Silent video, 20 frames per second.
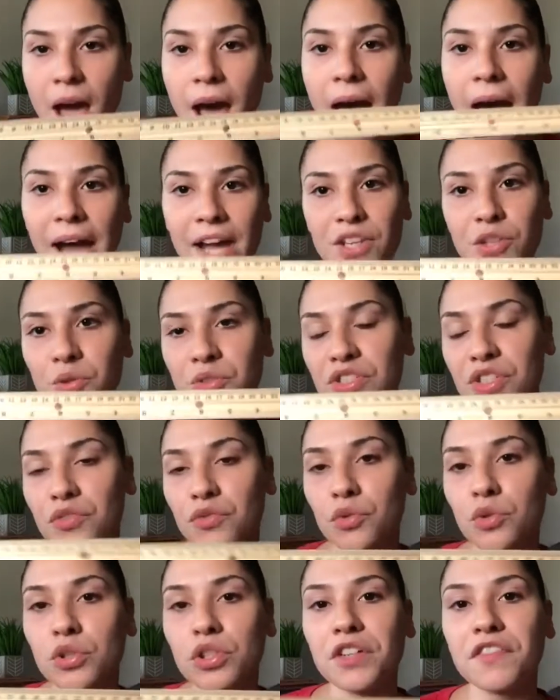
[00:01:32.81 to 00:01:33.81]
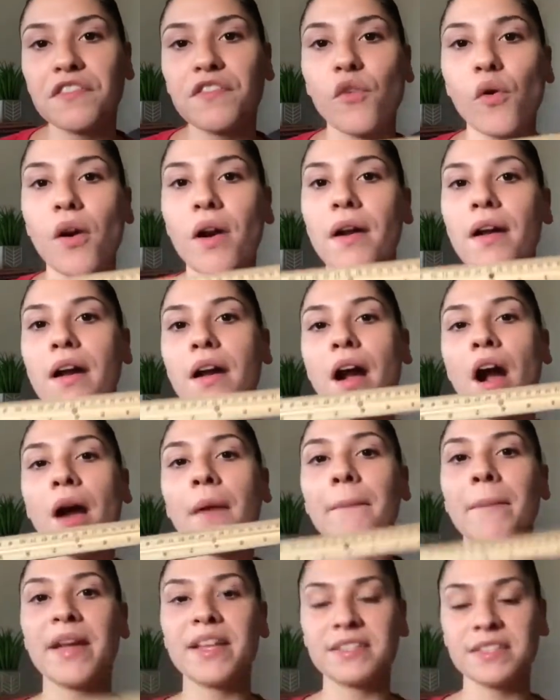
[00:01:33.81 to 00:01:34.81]
I use the ruler for
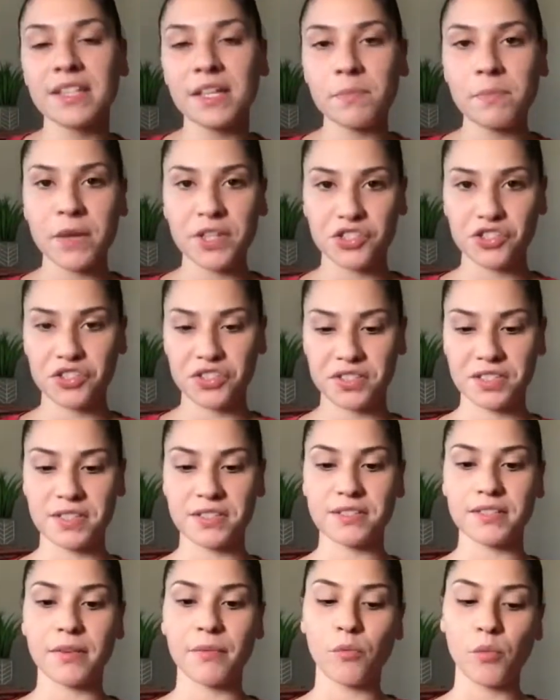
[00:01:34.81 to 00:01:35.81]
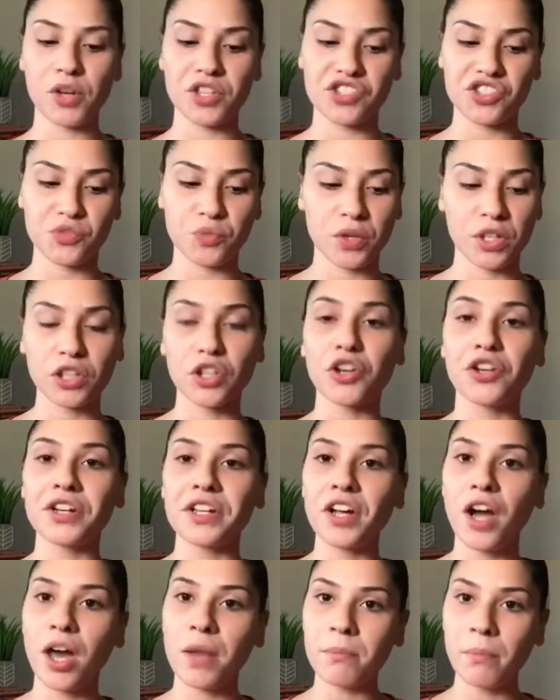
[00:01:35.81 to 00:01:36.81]
our basic metric system, which we're
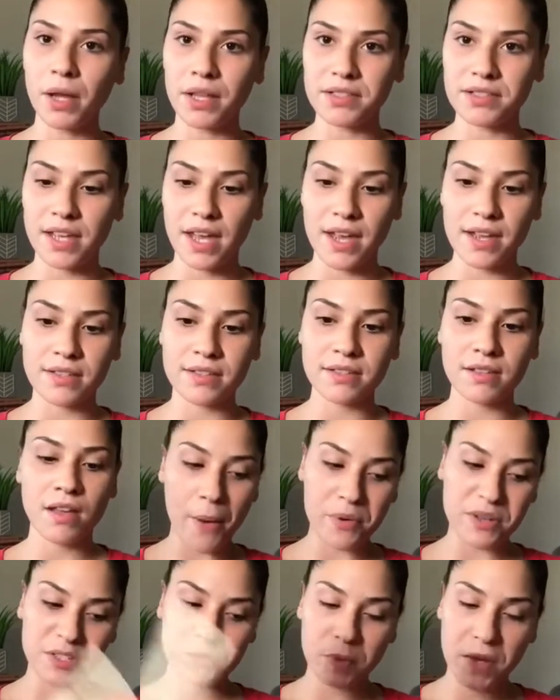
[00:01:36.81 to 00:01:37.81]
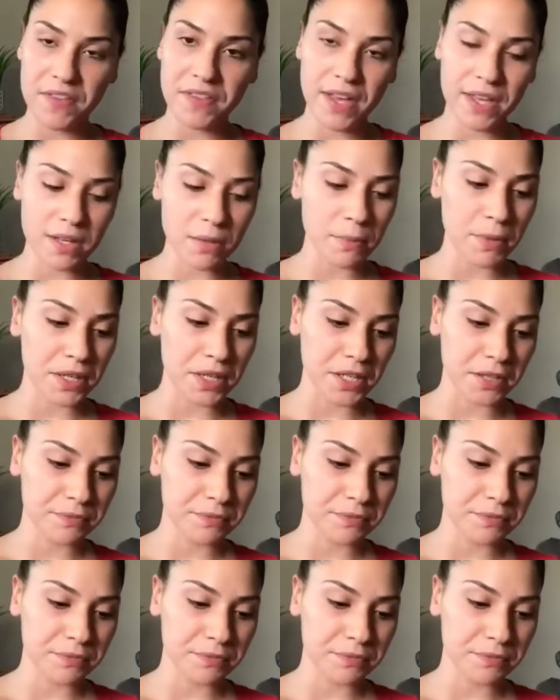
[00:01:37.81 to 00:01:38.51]
learning on Mondays. We'll explain that in a minute.